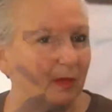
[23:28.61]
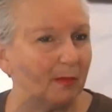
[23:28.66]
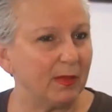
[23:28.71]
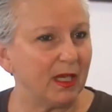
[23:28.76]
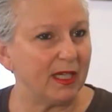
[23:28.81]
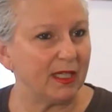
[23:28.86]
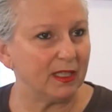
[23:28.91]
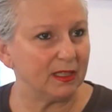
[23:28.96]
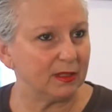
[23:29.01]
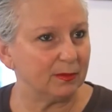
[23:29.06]

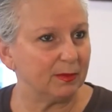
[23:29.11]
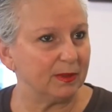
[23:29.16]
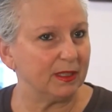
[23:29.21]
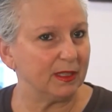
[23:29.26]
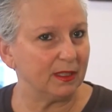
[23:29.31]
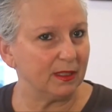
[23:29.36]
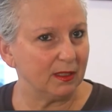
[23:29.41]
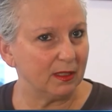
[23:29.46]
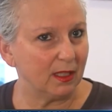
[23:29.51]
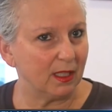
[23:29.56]
My
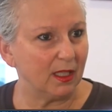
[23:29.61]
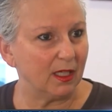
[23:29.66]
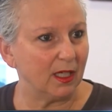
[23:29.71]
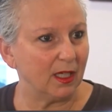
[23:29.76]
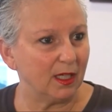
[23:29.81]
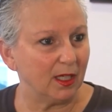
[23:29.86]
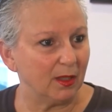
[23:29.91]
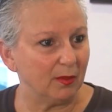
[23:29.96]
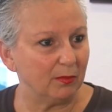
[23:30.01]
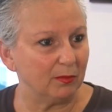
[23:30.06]
husband
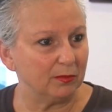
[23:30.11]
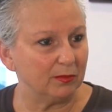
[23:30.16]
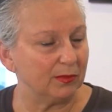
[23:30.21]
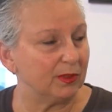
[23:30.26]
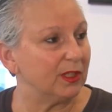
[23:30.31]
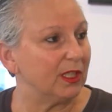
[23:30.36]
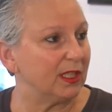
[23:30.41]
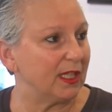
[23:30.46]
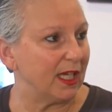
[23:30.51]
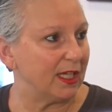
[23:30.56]

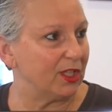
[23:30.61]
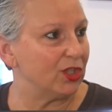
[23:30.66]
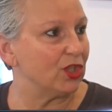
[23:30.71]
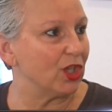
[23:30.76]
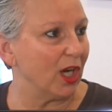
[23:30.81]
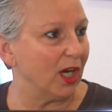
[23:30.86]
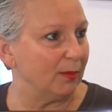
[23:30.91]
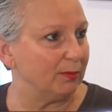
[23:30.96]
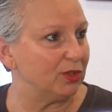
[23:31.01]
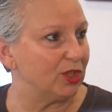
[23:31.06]
had a
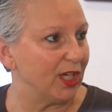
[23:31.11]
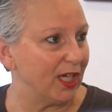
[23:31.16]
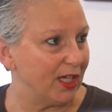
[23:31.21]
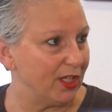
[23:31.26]
job